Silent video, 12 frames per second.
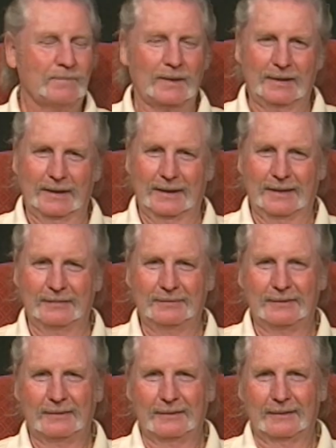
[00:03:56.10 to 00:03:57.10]
And
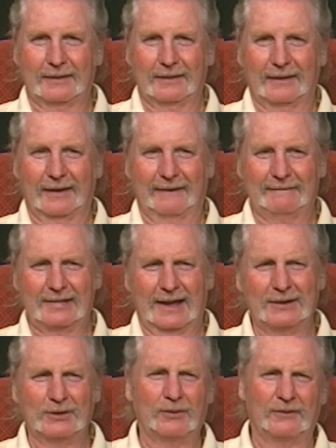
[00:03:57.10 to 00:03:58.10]

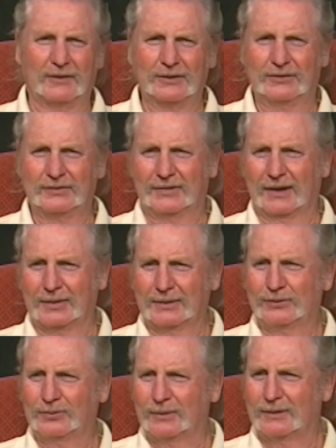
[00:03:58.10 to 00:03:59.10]
I don't know if I should tell
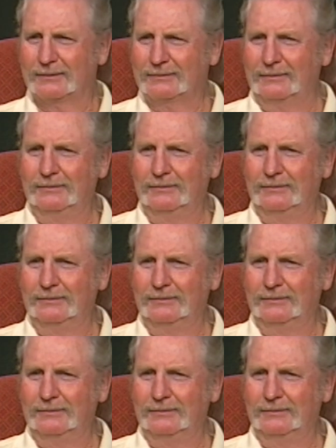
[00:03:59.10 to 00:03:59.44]
this one.